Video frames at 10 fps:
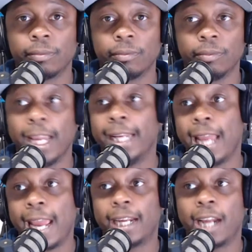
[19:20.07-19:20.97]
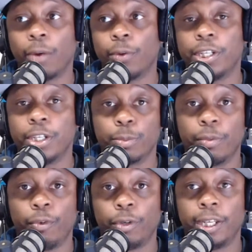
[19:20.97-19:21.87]
And they had Kyrie years
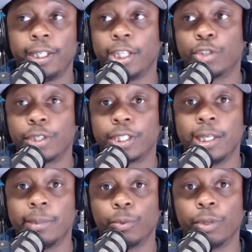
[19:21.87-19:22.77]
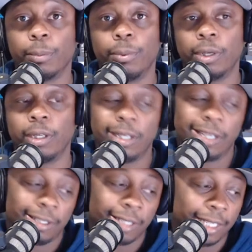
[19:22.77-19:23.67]
before that, and they trusted him to run a point.
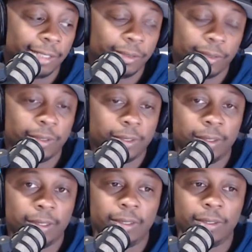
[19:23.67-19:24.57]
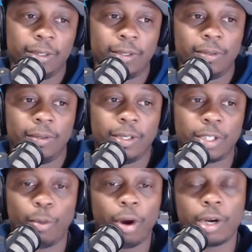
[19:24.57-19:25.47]
Like,
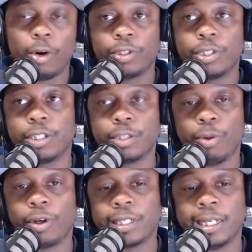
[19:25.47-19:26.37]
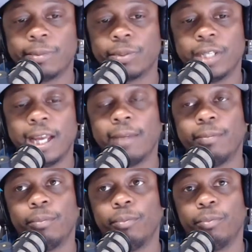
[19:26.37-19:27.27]
smart coaches and smart teams are not
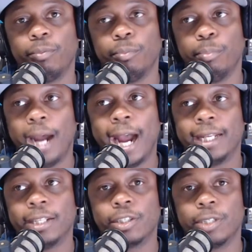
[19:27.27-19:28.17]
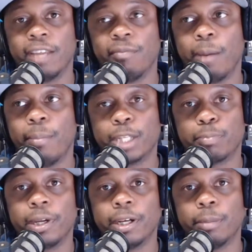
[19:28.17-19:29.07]
buying into give my best
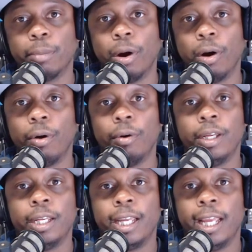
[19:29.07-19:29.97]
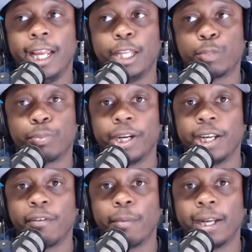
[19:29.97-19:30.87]
player the ball and spread
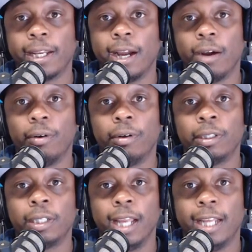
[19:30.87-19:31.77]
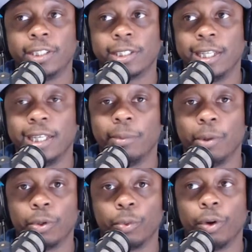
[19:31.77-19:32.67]
everybody out and just let him
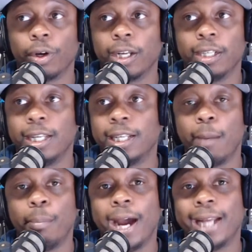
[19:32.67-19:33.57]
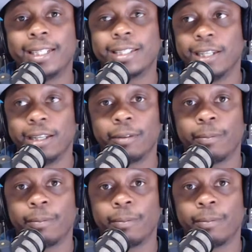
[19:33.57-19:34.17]
go to work. They're not buying into that.